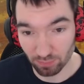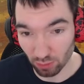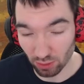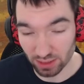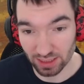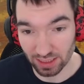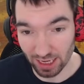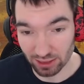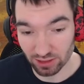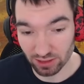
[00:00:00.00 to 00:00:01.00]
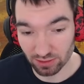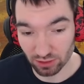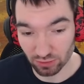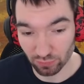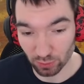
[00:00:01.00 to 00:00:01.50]
blocks and H's
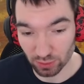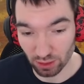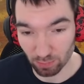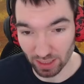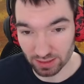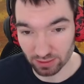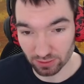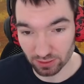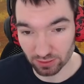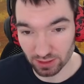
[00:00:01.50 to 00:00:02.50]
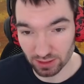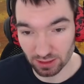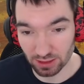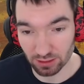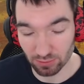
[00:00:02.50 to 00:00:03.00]
just from using your Blade Songs
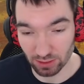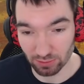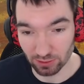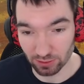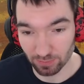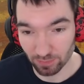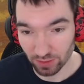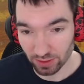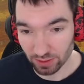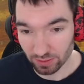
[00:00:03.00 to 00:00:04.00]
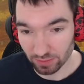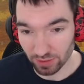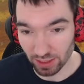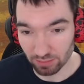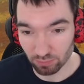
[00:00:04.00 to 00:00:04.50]
consistently. It's really, really good.
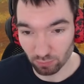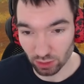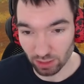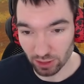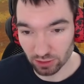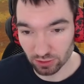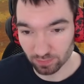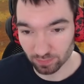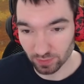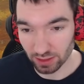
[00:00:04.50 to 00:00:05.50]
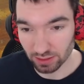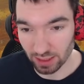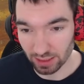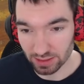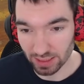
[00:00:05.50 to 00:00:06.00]
Then more damage. And
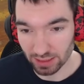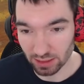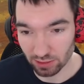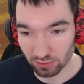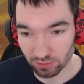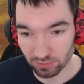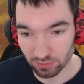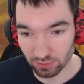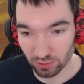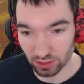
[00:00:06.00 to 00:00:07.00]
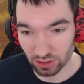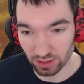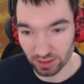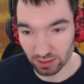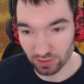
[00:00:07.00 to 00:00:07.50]
like I said here, crit
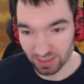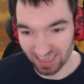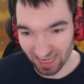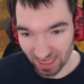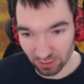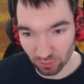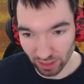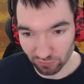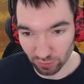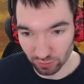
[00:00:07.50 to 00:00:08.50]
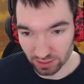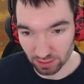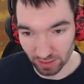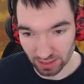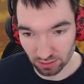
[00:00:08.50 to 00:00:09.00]
chance increase, and you get
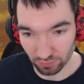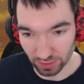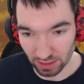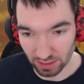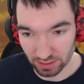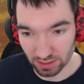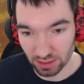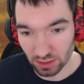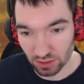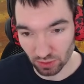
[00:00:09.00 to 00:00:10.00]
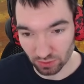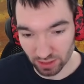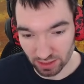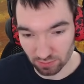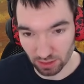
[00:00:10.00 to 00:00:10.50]
ferocity based on your vitality, so
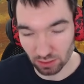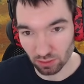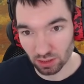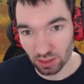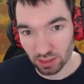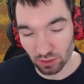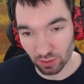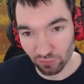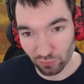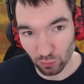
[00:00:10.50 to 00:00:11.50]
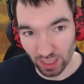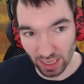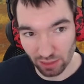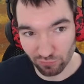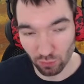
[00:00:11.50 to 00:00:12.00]
that's really good. So if you
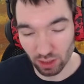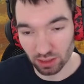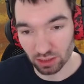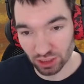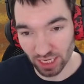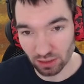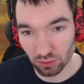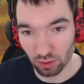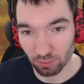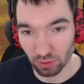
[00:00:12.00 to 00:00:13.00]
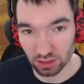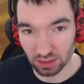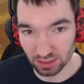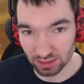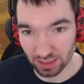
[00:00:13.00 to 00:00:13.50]
can afford a Jade Core bot tier